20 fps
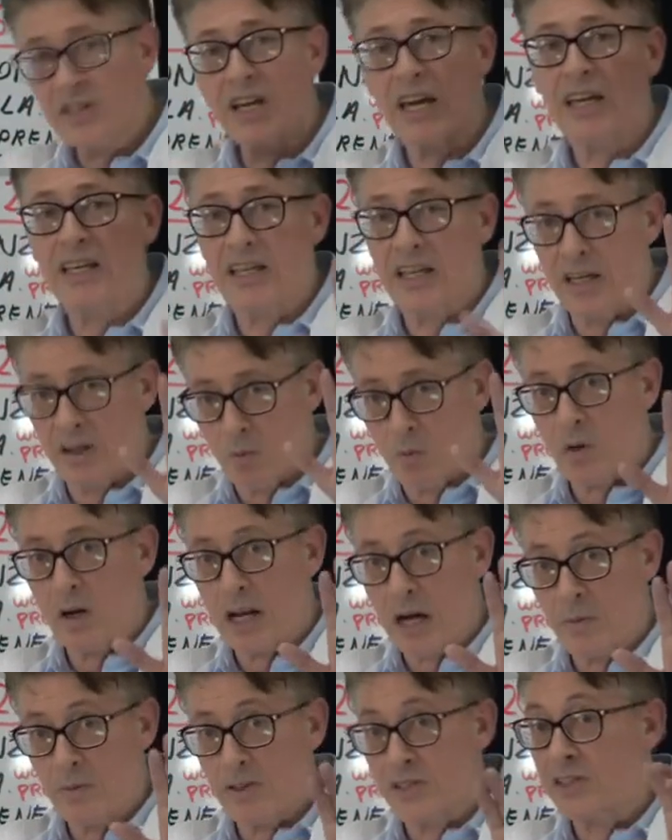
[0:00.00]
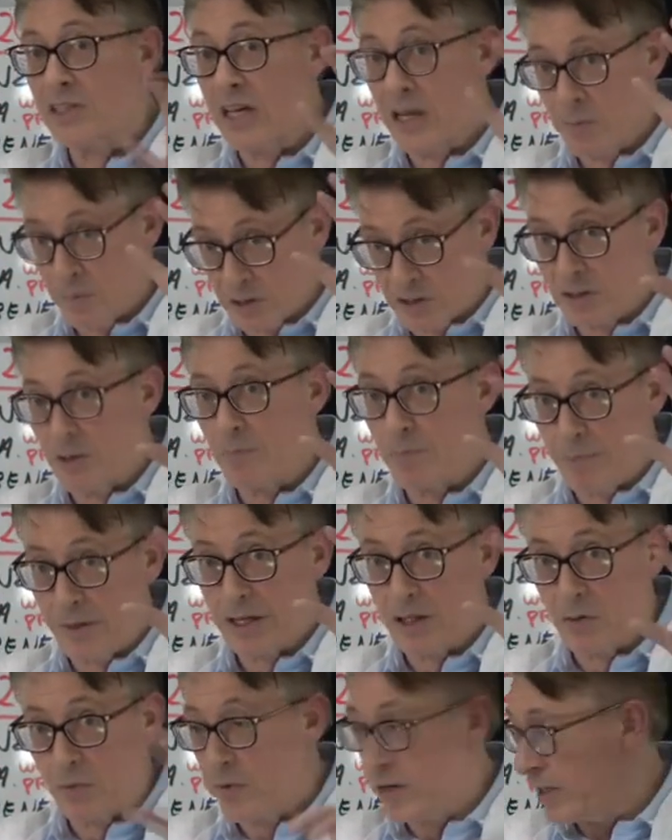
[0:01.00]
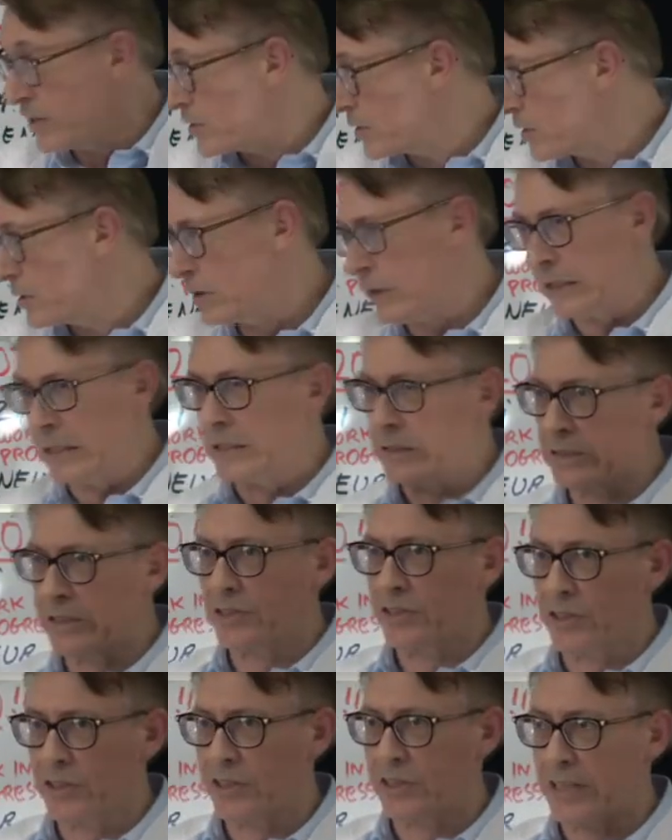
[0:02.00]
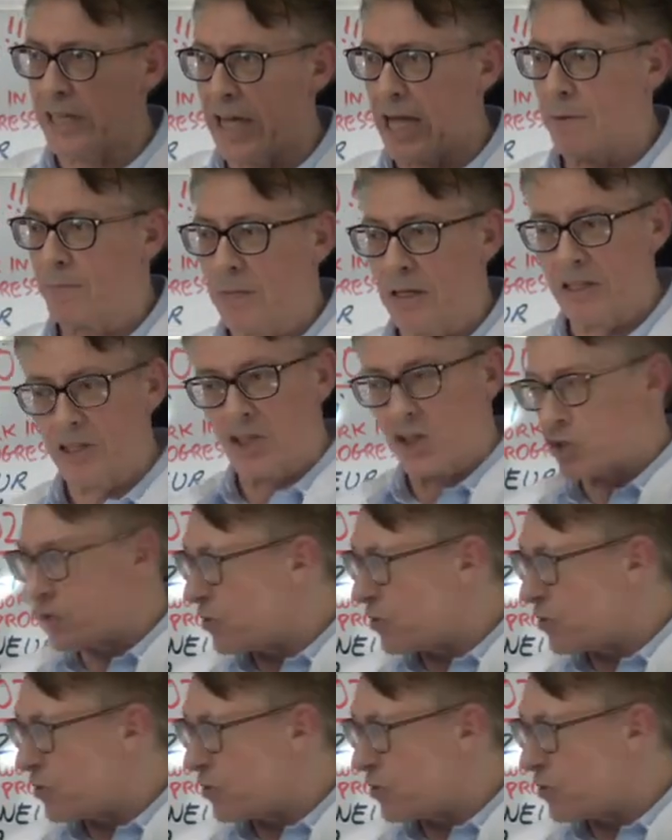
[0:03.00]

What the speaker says: taking what I would say was the big risk. Is this a scam? Let's